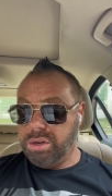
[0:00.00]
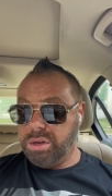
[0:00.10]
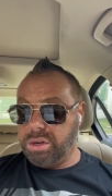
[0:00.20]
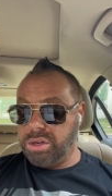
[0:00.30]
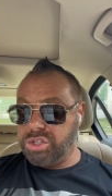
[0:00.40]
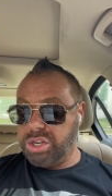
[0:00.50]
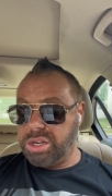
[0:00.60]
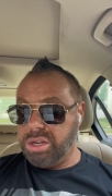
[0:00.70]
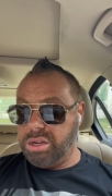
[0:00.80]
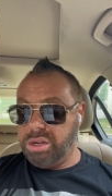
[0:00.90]
Uh,
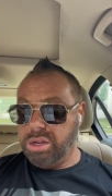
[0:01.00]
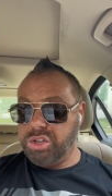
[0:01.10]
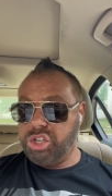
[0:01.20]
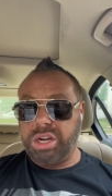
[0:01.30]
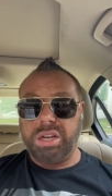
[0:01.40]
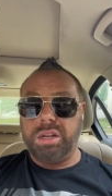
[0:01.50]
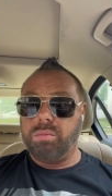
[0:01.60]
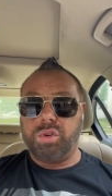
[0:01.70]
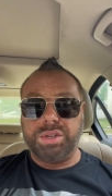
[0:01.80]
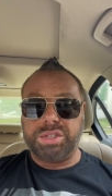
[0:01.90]
checking, checking them
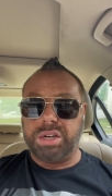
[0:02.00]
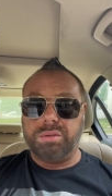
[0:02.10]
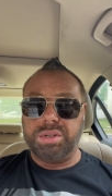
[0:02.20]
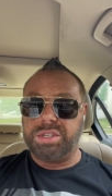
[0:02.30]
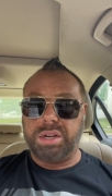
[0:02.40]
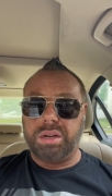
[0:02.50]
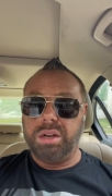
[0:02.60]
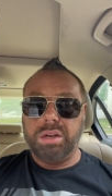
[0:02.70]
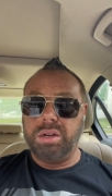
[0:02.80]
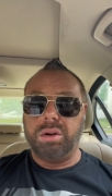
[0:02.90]
once, I always say.
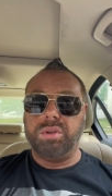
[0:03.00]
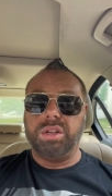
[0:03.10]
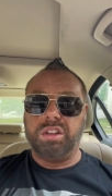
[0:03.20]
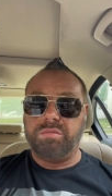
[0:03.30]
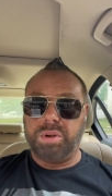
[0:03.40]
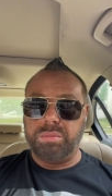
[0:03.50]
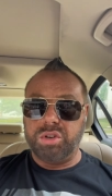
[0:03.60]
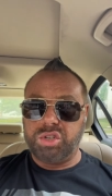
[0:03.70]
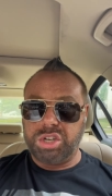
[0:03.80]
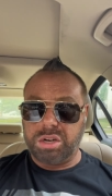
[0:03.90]
You know, in the love bomb, you
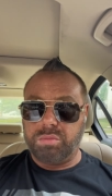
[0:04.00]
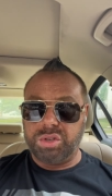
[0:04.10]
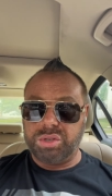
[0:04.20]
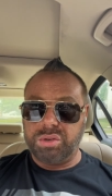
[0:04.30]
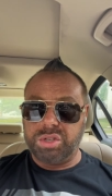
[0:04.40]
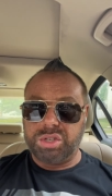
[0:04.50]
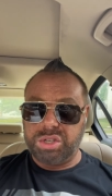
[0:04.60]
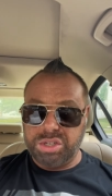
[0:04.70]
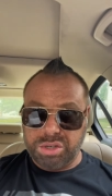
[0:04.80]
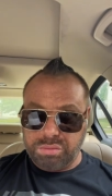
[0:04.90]
check them once. You just
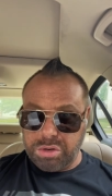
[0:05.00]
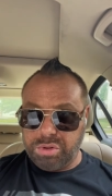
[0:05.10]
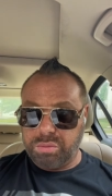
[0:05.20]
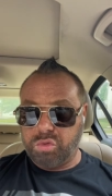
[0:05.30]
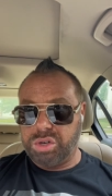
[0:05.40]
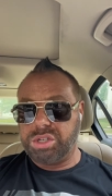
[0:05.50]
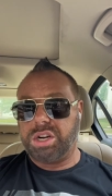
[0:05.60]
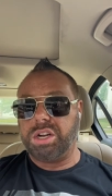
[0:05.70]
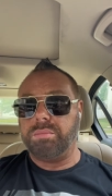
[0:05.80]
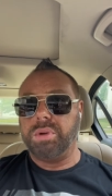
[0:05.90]
disagree with them one
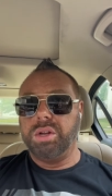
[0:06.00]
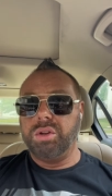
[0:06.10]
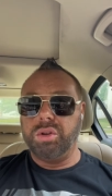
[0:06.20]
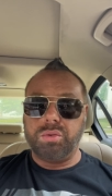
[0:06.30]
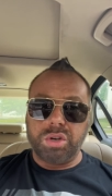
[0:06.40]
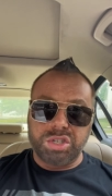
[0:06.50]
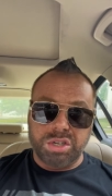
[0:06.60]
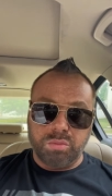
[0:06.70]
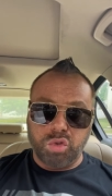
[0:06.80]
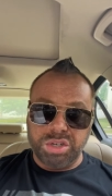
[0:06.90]
time. You question
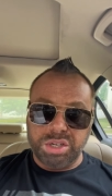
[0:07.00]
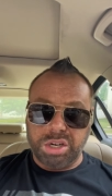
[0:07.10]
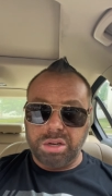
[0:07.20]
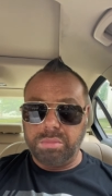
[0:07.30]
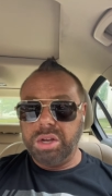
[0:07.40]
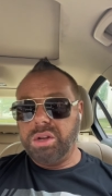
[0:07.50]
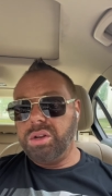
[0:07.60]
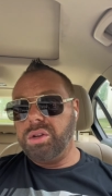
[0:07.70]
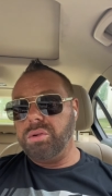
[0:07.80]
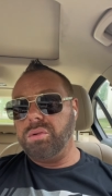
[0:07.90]
them one time.
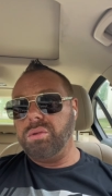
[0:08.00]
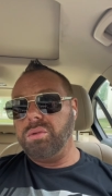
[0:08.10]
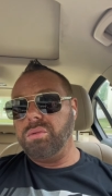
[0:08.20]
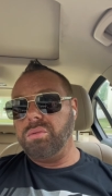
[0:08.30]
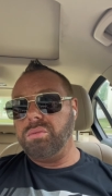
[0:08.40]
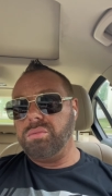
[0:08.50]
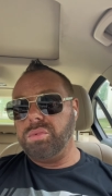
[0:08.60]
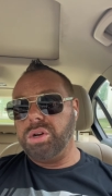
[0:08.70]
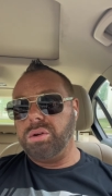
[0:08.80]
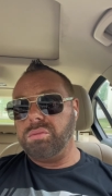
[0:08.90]
You, you,
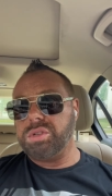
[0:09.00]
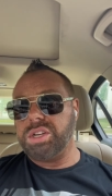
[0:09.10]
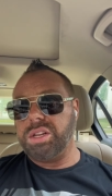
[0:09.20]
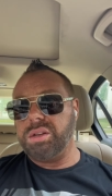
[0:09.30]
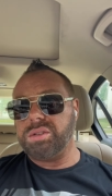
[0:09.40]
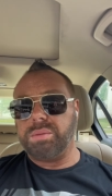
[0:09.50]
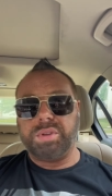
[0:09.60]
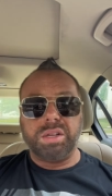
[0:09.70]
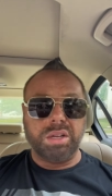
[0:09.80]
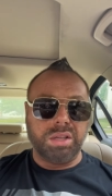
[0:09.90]
you know, say
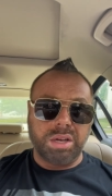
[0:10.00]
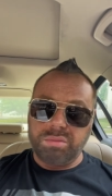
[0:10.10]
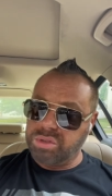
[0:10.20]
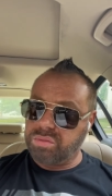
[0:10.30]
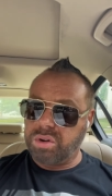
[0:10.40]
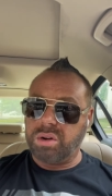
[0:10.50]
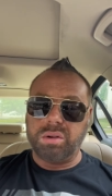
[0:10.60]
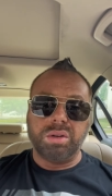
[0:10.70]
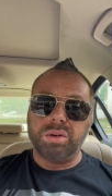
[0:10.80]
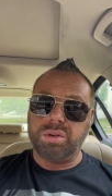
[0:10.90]
something like that was
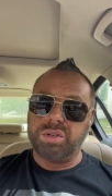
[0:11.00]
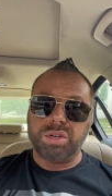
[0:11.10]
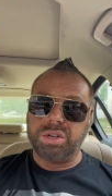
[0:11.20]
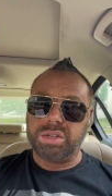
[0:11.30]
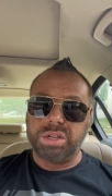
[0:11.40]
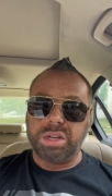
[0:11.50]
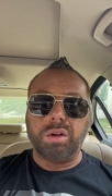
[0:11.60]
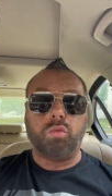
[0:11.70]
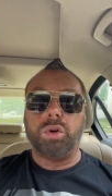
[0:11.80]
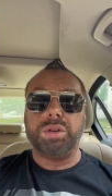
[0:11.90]
wrong. You know, you shouldn't have did
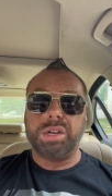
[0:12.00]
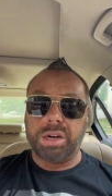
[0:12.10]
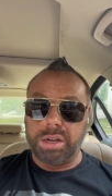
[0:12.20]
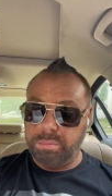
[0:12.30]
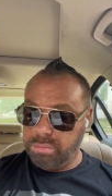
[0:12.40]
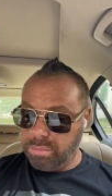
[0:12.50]
that one time.